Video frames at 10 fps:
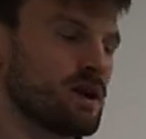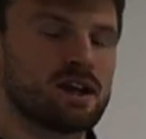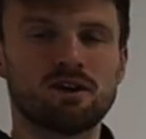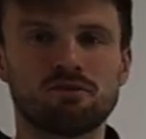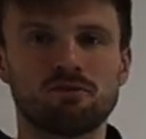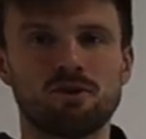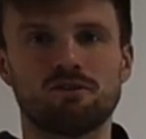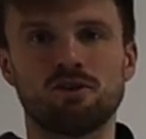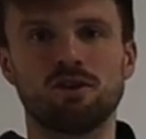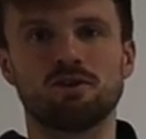quickly go through a
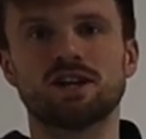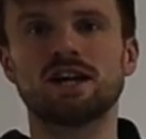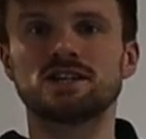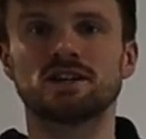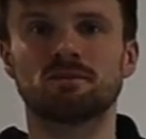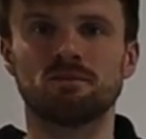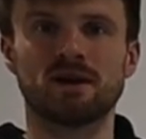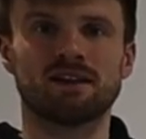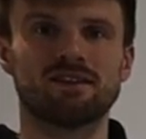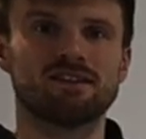few little changes I'm going to
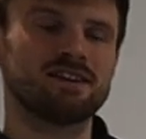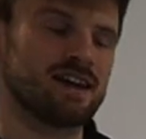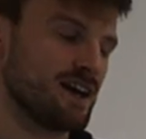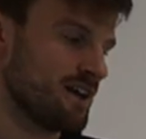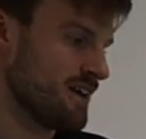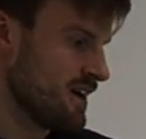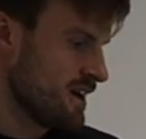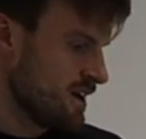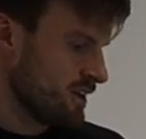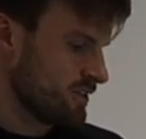make this year.
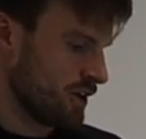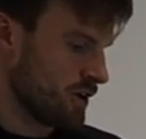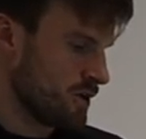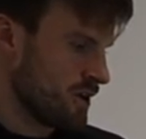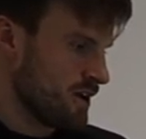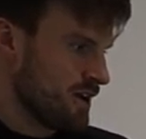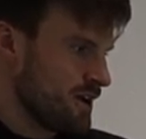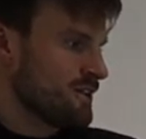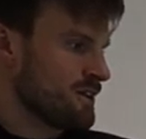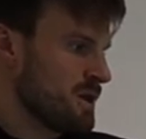So
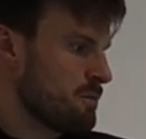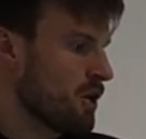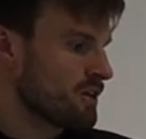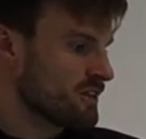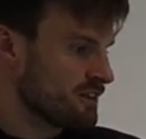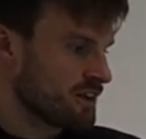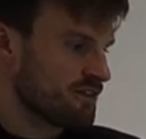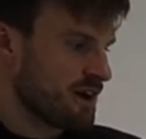some of the positives I